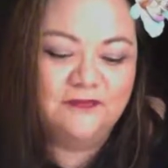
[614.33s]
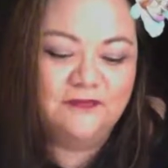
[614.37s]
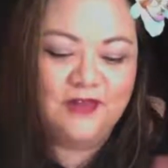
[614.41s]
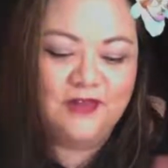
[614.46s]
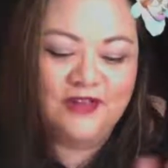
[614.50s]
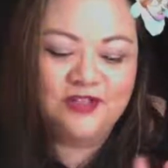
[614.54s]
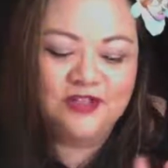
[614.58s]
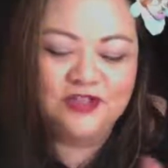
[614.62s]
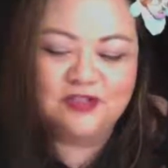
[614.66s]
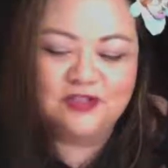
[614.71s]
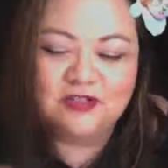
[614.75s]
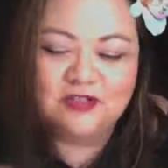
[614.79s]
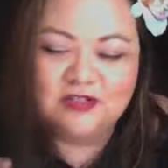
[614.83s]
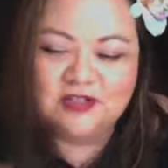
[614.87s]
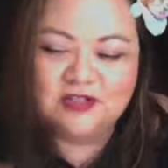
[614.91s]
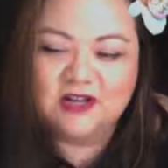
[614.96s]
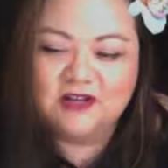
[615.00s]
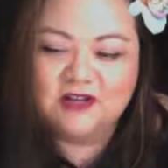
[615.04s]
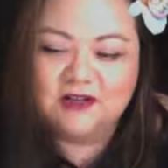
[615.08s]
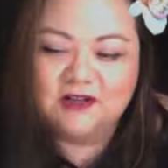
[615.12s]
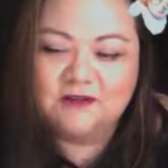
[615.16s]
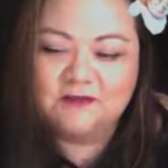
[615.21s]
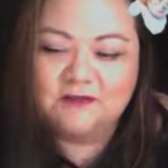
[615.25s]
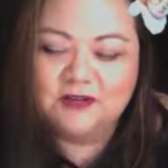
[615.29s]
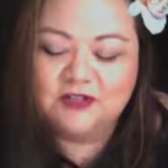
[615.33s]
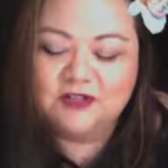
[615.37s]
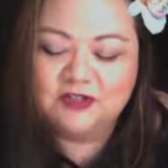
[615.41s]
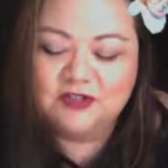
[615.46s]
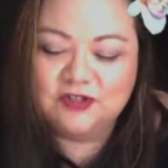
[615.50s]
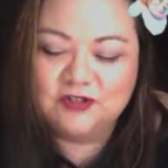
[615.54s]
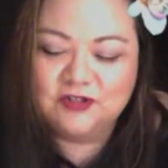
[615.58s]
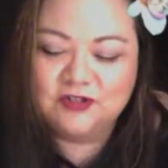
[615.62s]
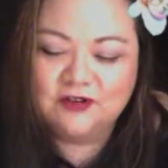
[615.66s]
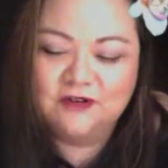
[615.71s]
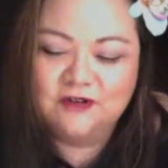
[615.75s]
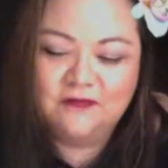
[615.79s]
I should have taken a
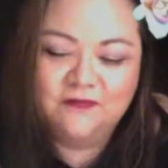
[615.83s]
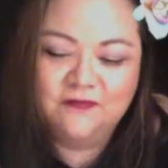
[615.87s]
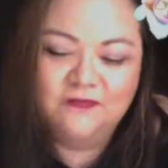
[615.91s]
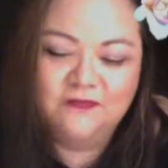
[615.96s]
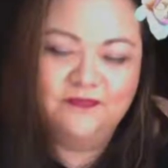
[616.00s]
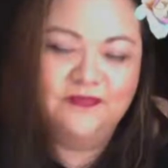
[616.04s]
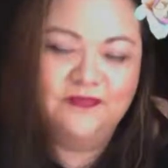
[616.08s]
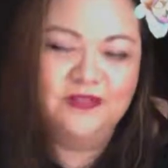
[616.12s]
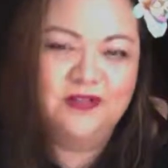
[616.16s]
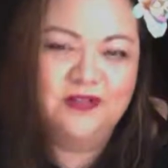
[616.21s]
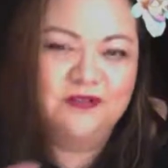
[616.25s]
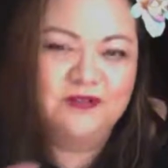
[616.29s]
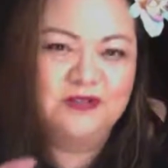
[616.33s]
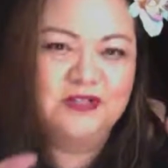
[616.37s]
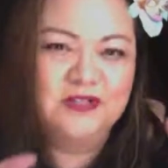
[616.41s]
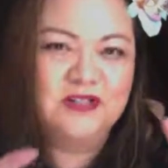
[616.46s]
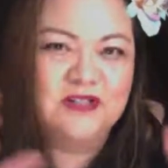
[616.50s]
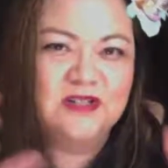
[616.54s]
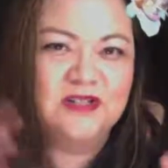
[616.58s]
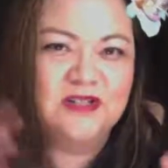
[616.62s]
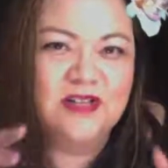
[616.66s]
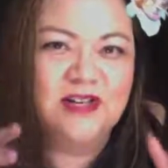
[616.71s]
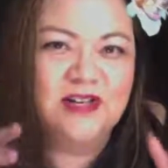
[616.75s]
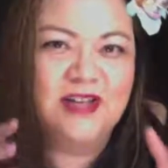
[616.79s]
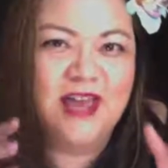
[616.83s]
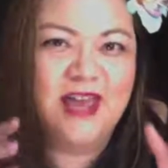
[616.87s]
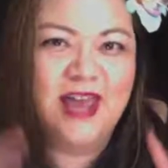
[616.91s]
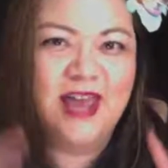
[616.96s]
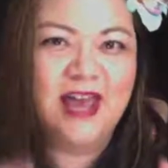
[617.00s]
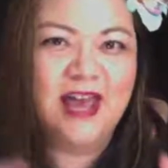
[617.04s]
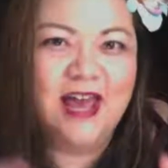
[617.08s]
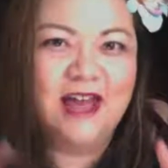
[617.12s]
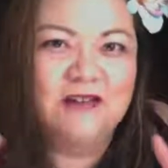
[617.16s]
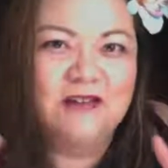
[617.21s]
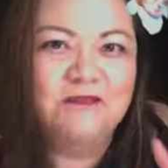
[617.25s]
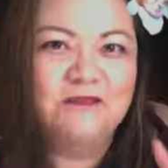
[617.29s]
picture. It said
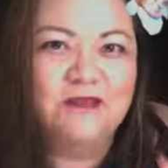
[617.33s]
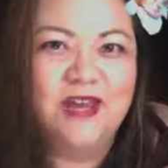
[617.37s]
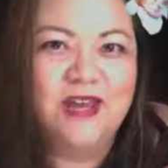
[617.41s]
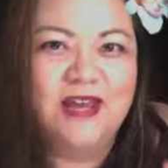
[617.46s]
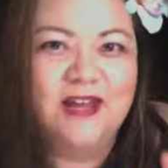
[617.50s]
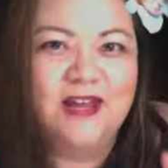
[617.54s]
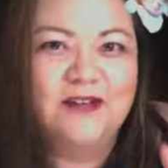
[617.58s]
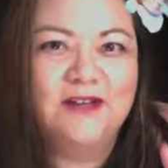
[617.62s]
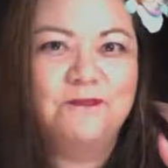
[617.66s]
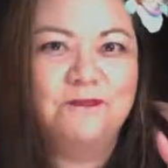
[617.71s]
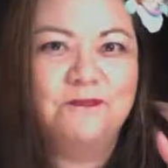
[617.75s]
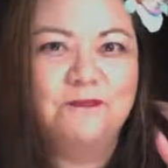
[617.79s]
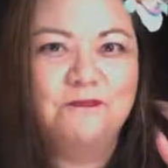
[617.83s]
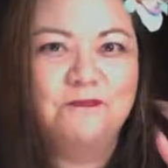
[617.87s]
handmade